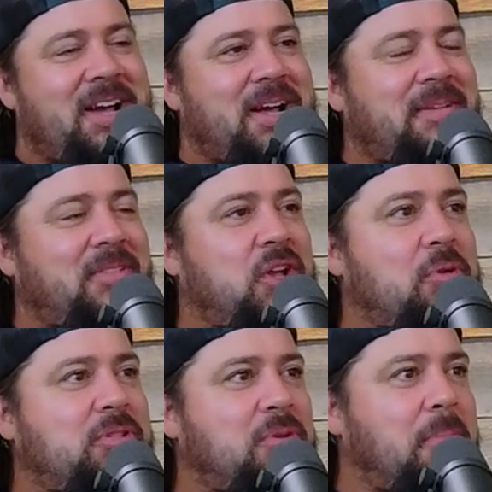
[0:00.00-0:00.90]
uh,
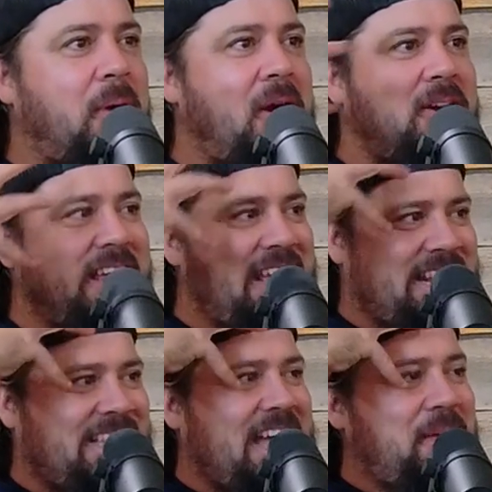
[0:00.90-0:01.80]
goes to a party and
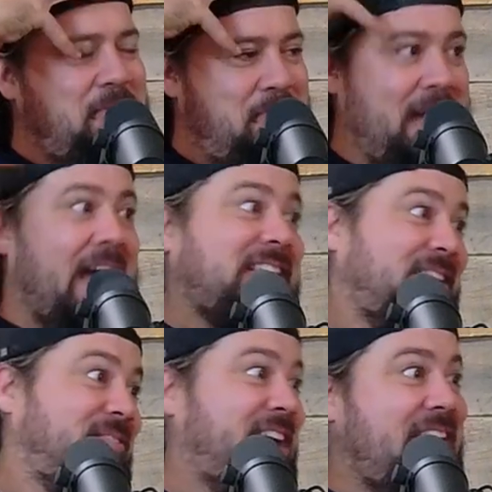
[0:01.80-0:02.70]
he's got a
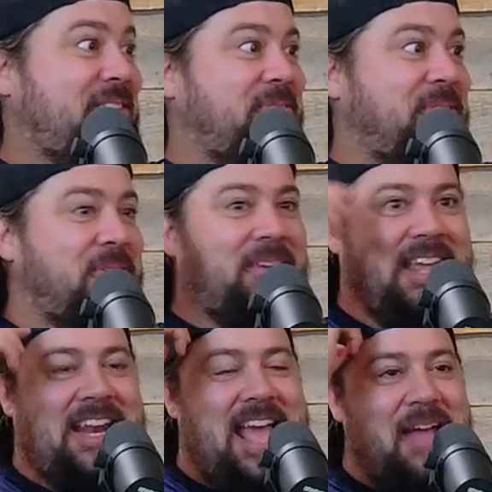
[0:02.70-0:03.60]
massive head wound
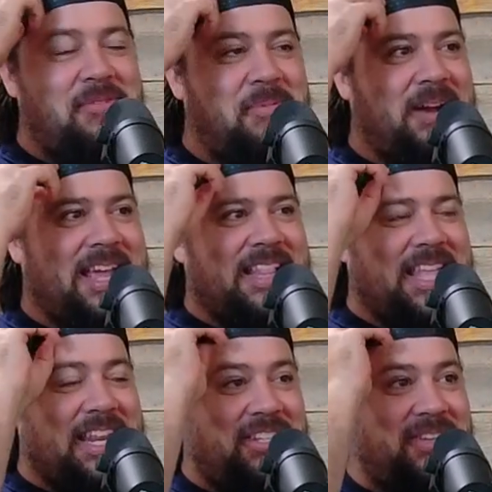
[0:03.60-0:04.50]
and everybody at
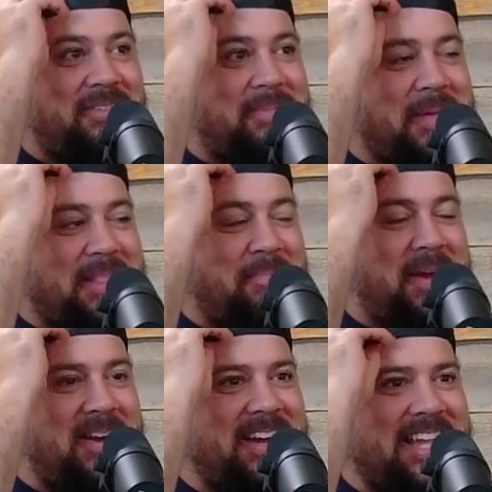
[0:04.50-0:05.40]
the, and he shows up at the
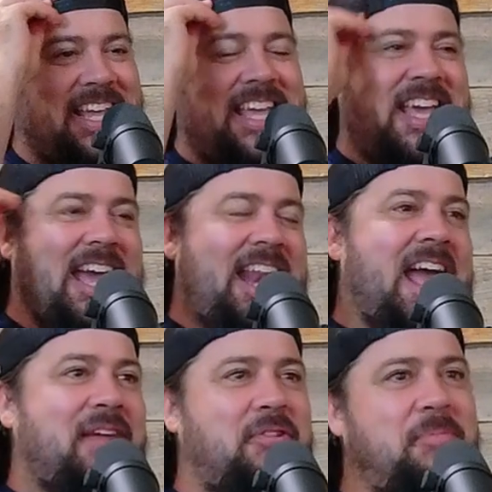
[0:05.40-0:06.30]
party and
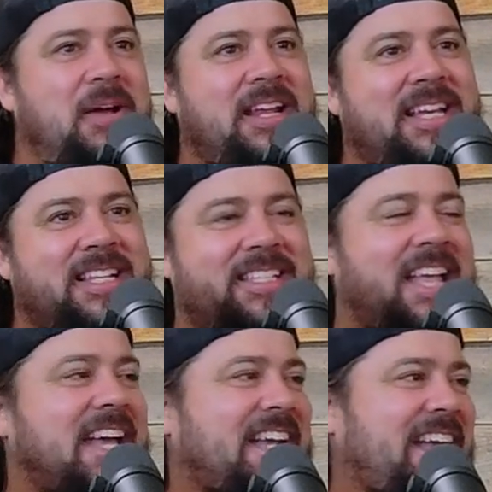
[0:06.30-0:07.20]
everybody is
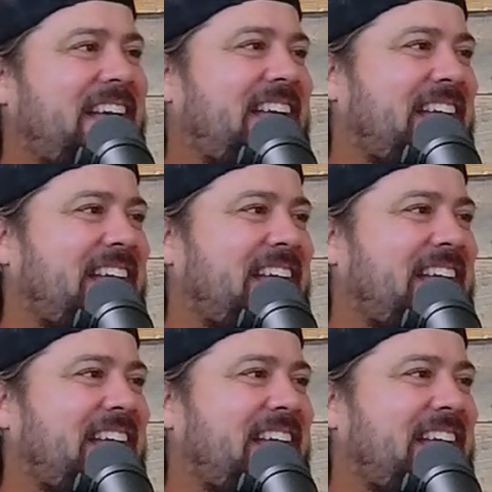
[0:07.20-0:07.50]
like